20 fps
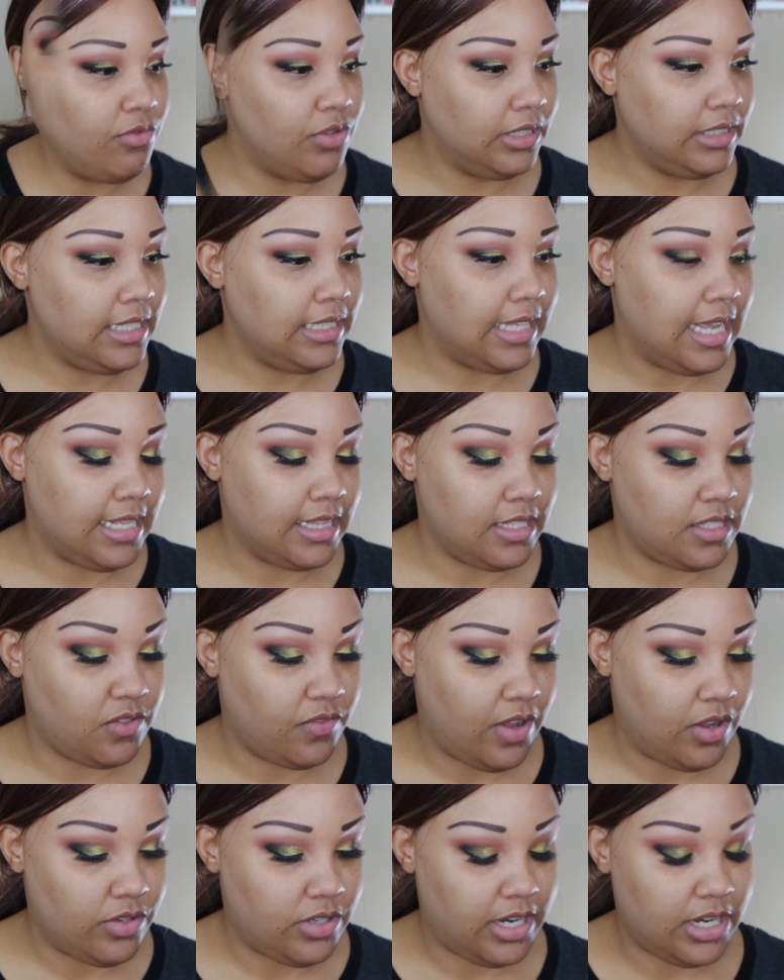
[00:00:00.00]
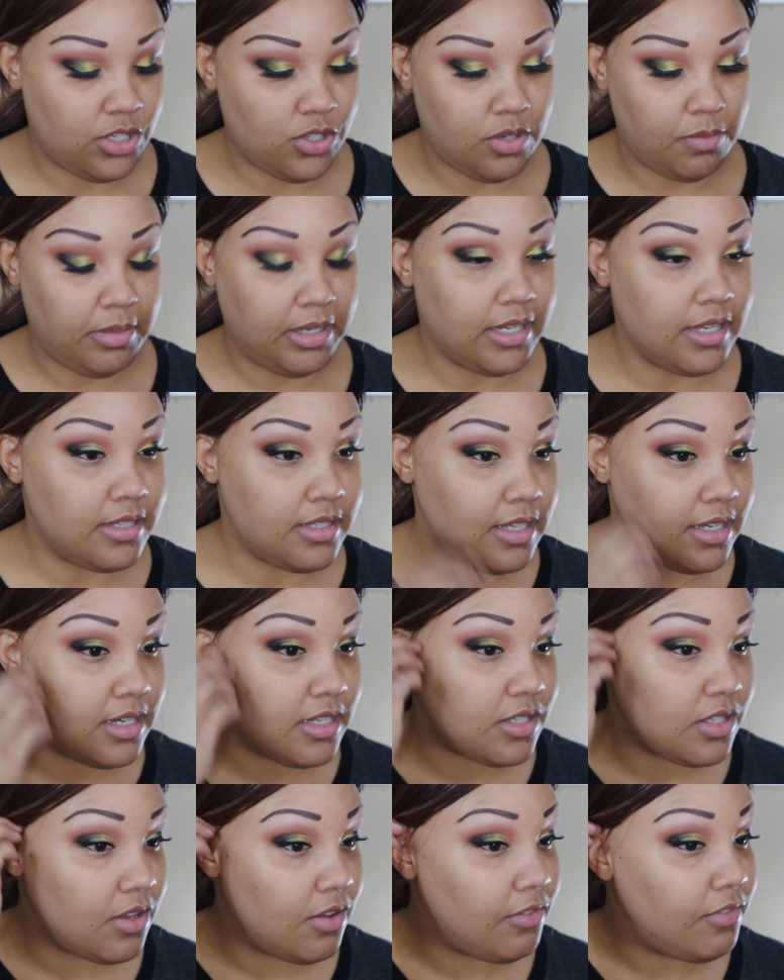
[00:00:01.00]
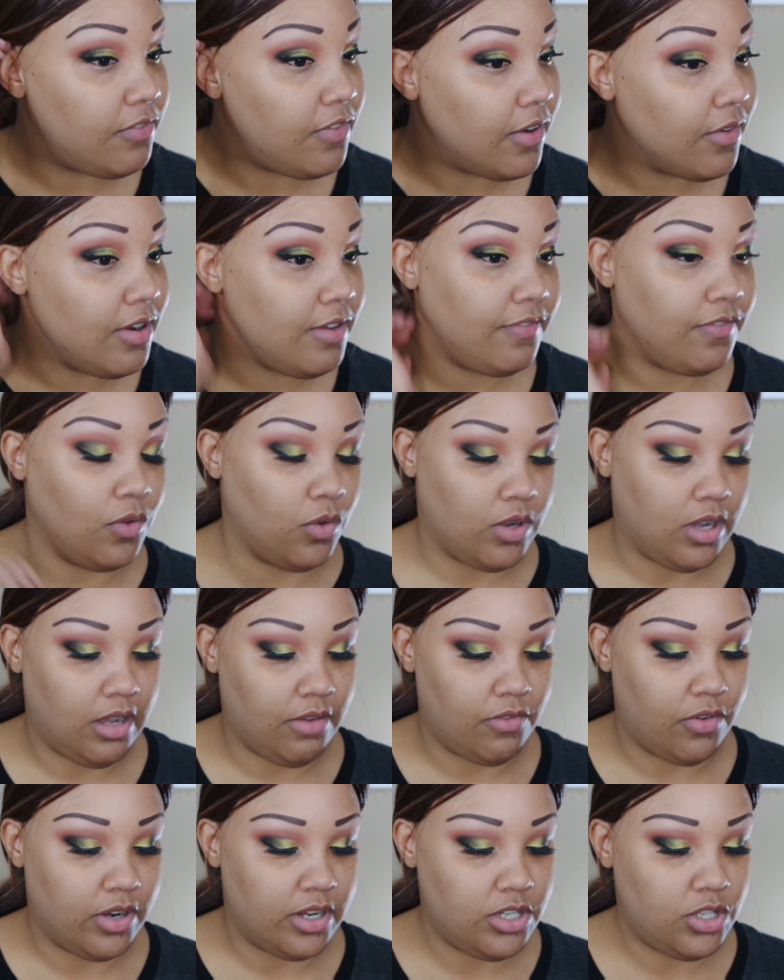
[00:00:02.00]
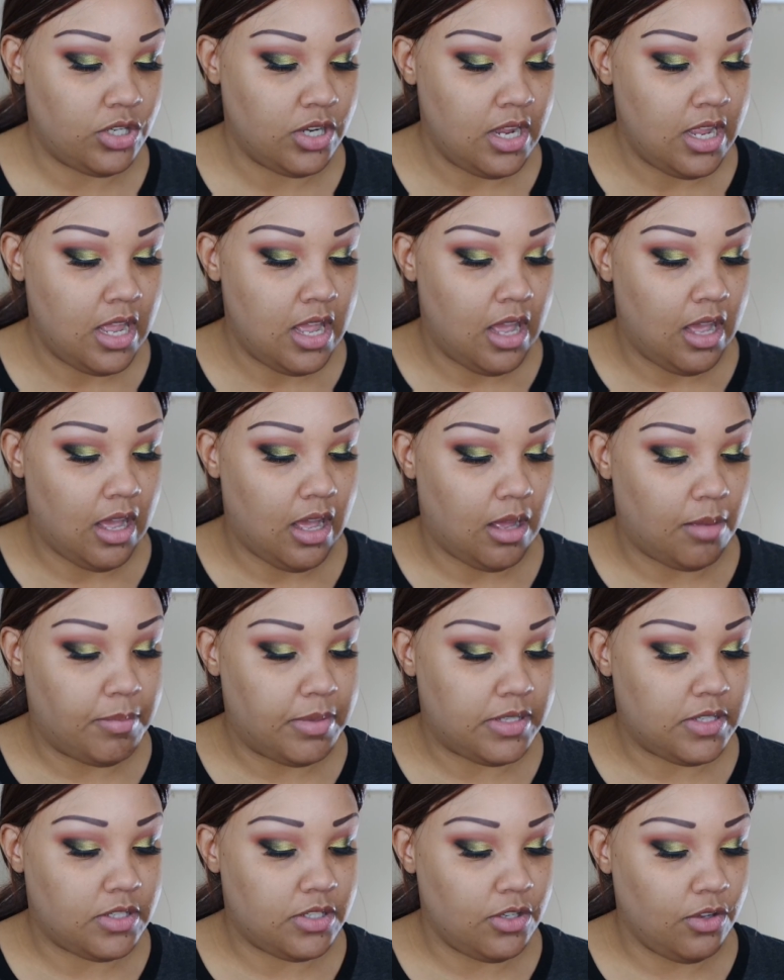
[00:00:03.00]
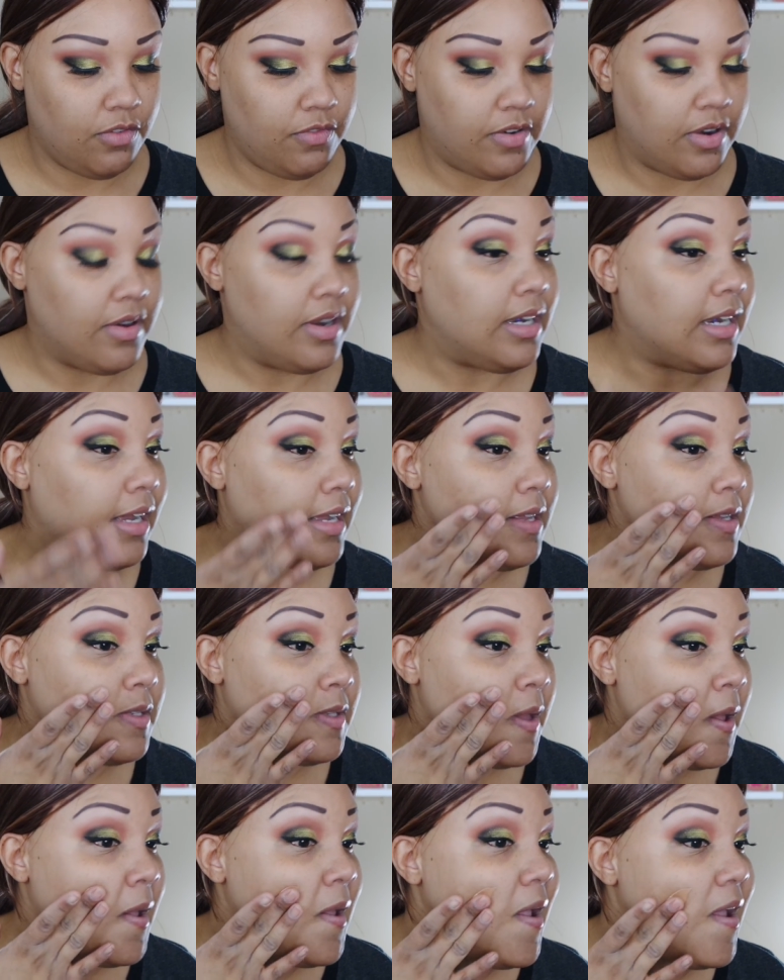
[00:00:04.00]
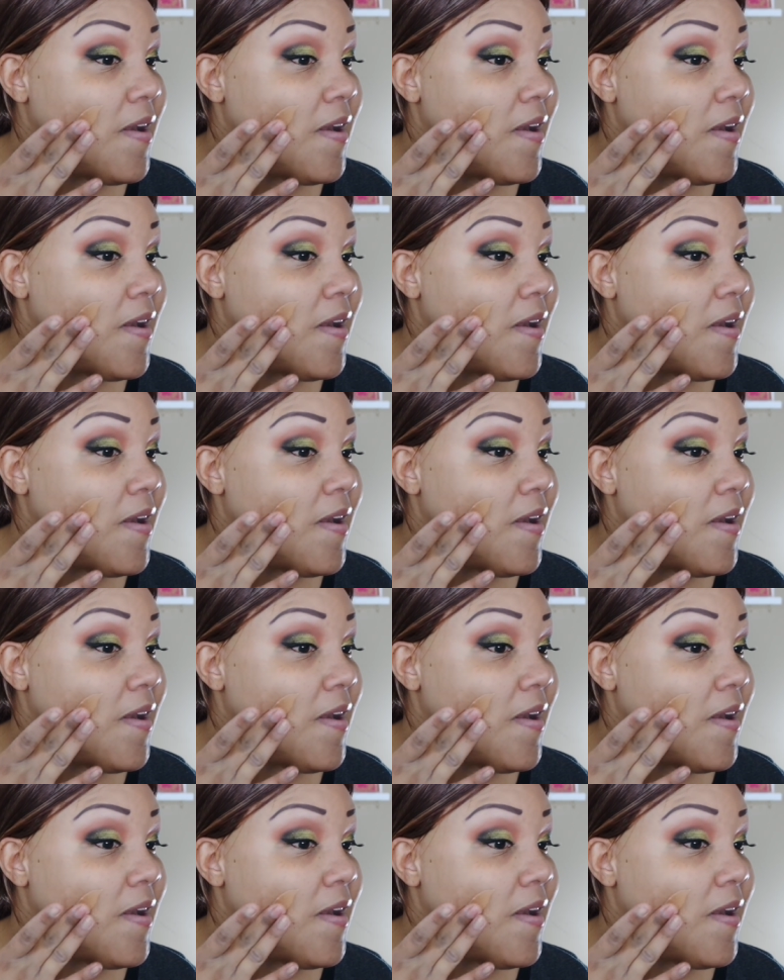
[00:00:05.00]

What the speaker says: I really like this foundation because it is very full coverage, but still very nice.